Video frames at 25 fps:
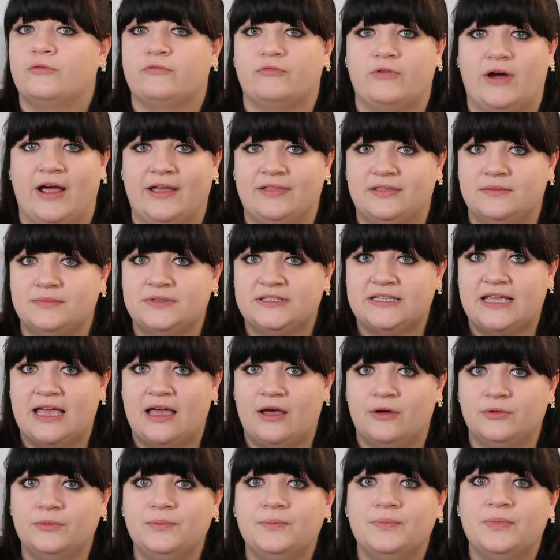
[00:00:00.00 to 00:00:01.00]
Write them
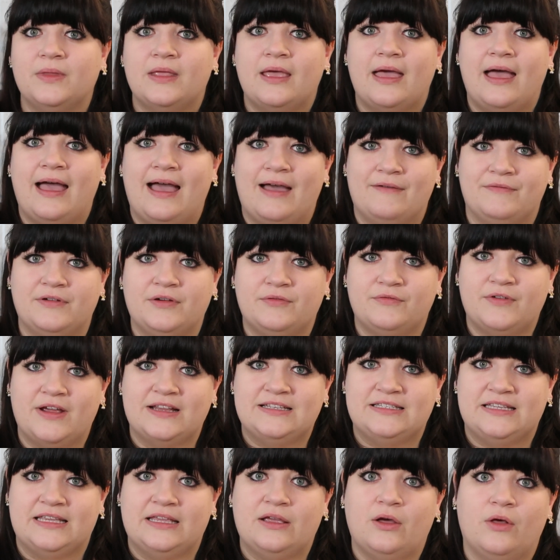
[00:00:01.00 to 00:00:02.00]
down, have it
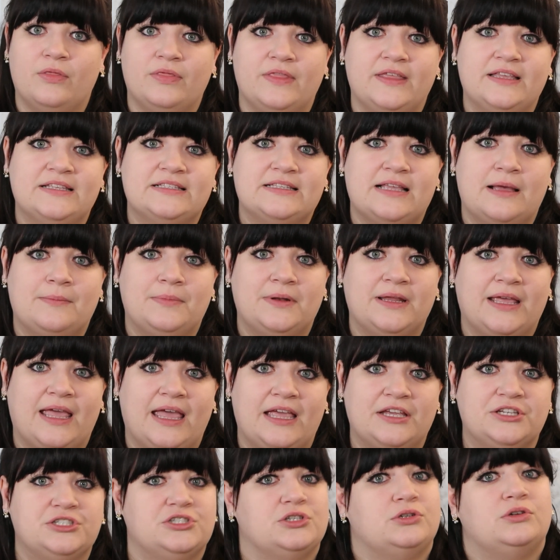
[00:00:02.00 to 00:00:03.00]
ready on this
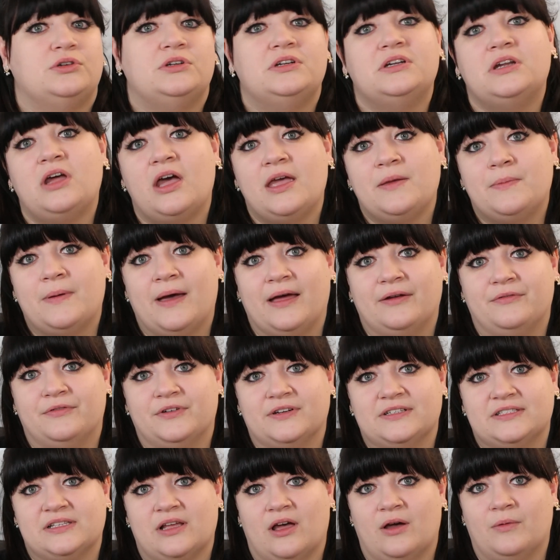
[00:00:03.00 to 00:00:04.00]
application on an iPad, for
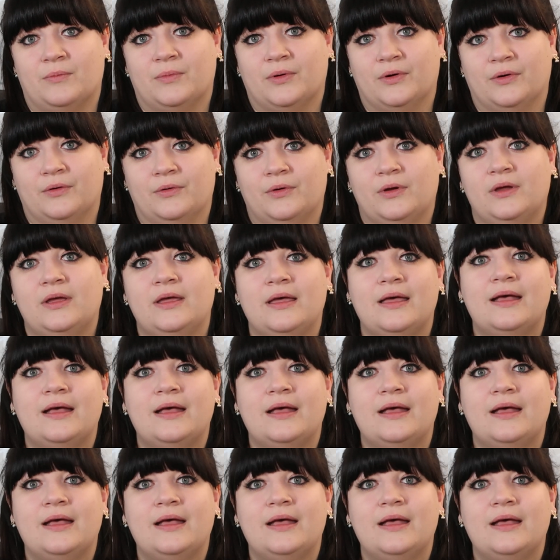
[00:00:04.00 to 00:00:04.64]
example.